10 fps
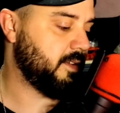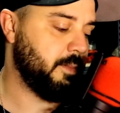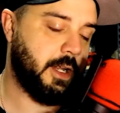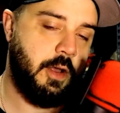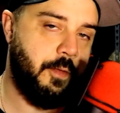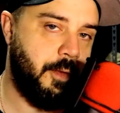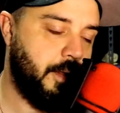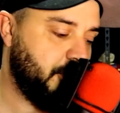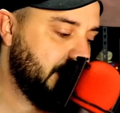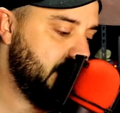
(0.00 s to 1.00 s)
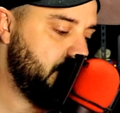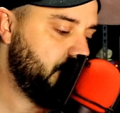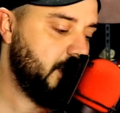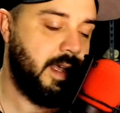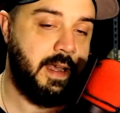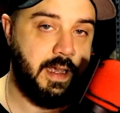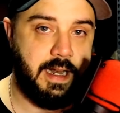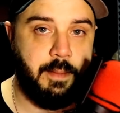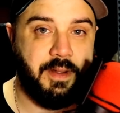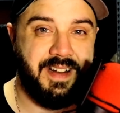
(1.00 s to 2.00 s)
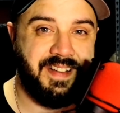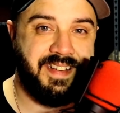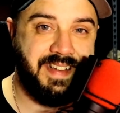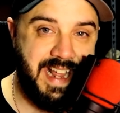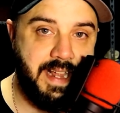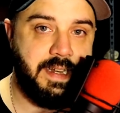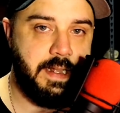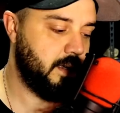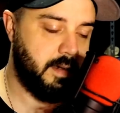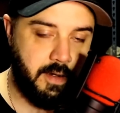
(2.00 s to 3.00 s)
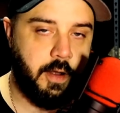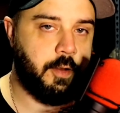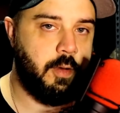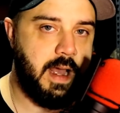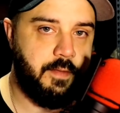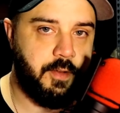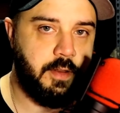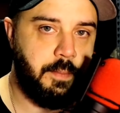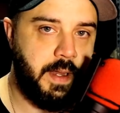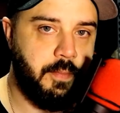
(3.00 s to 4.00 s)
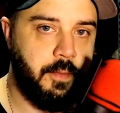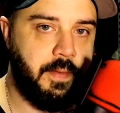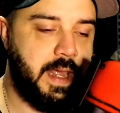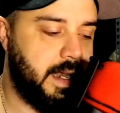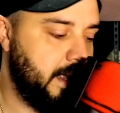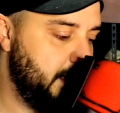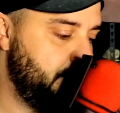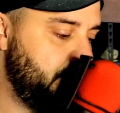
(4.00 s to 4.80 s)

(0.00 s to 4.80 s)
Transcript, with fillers: I'm going to go through those letters and I'm going to send an autograph to the people that have